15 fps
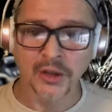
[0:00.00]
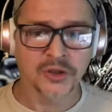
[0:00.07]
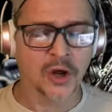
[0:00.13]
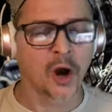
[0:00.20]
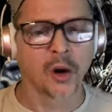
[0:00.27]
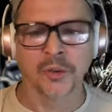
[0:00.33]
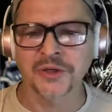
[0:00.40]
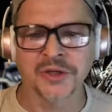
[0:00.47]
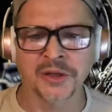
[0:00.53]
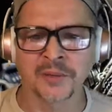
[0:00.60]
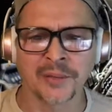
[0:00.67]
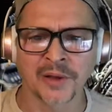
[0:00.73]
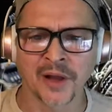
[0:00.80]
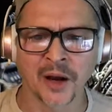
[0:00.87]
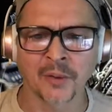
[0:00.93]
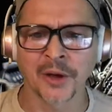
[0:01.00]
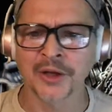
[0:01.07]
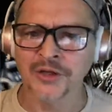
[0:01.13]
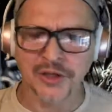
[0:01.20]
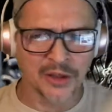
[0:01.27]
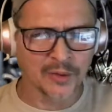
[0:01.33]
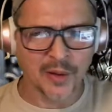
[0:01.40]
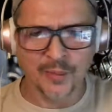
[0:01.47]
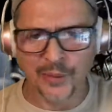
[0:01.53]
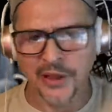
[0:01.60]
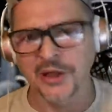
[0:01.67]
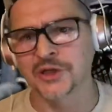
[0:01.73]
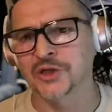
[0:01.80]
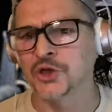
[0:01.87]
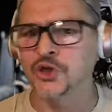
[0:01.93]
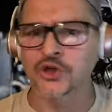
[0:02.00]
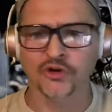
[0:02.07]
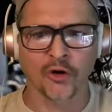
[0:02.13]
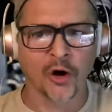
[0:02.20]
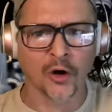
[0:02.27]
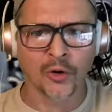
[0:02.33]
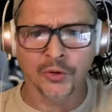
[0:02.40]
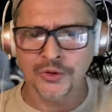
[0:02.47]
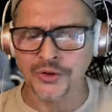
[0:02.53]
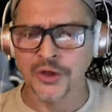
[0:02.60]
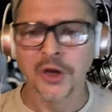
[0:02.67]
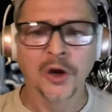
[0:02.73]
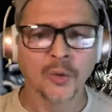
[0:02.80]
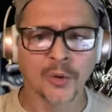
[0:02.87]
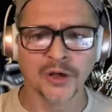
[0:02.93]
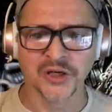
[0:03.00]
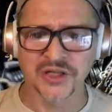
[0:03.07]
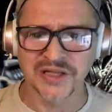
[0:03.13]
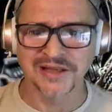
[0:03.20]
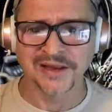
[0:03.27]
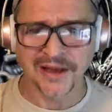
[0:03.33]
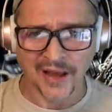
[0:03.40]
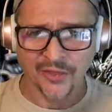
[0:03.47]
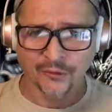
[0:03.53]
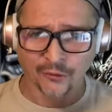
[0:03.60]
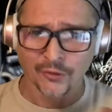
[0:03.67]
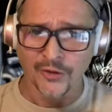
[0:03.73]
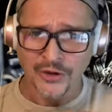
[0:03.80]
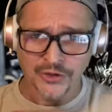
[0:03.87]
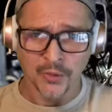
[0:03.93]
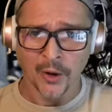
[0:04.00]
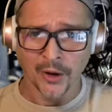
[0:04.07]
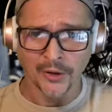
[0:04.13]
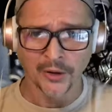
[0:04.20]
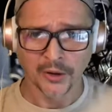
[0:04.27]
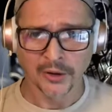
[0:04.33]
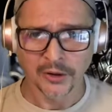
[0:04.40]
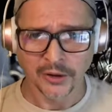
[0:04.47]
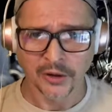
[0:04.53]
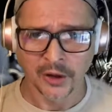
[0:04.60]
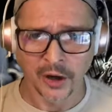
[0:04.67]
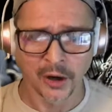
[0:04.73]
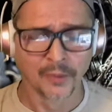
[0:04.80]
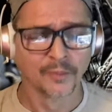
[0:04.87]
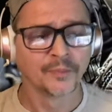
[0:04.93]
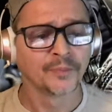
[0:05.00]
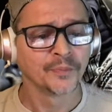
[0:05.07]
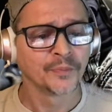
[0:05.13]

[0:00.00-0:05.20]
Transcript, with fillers: It's always going to be that way. There's going to be peaks and troughs. We just need to get through this one, you know?